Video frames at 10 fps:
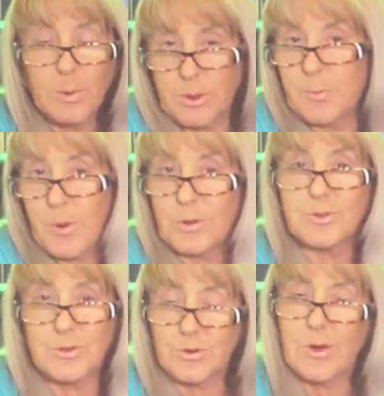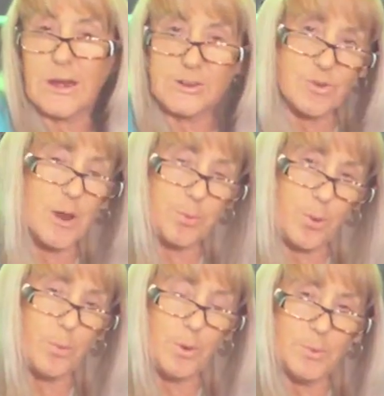with the person who had a drug
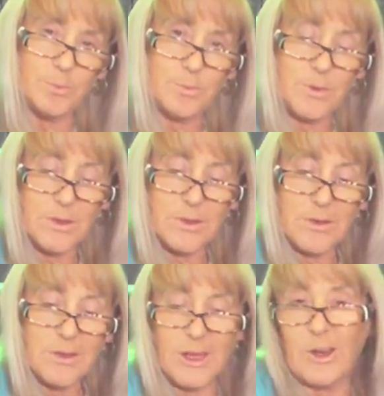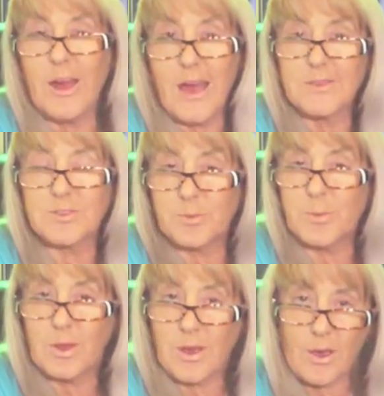problem and I asked them
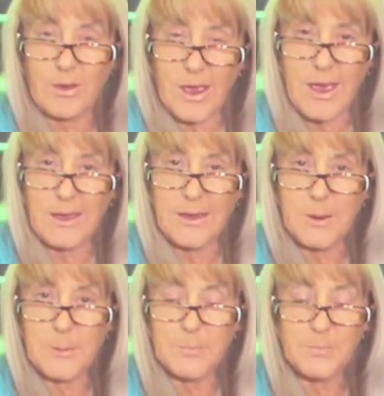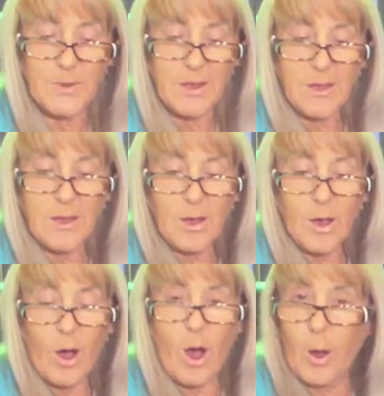were they okay.
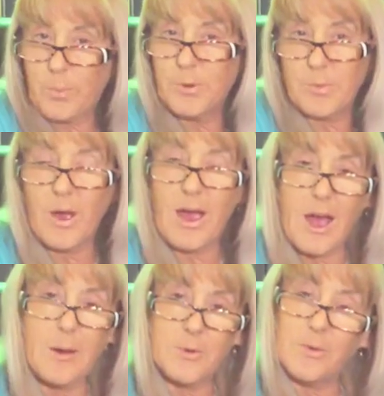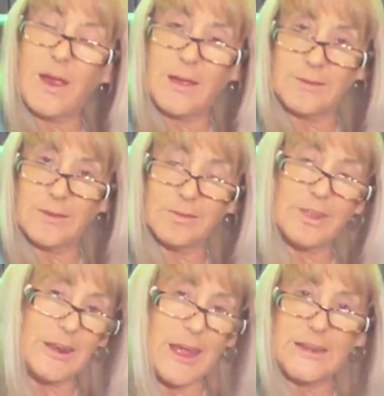I put my arm around
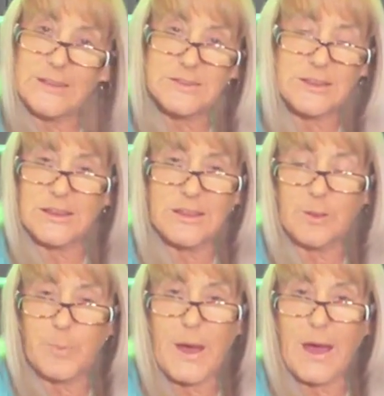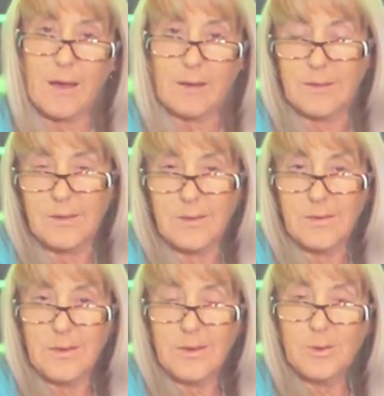the lady sitting in the park
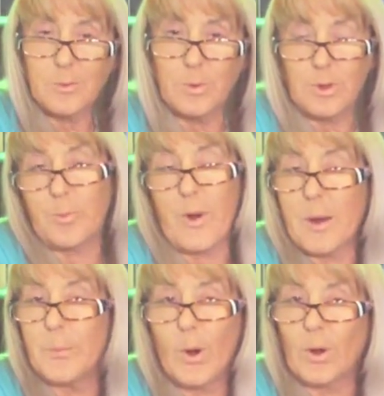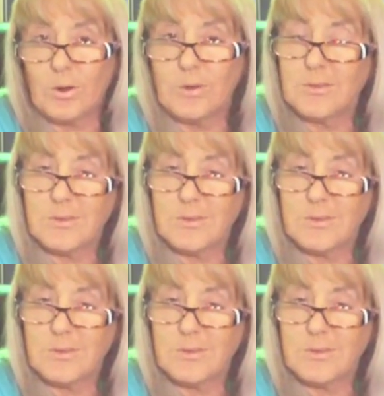with a brown bottle,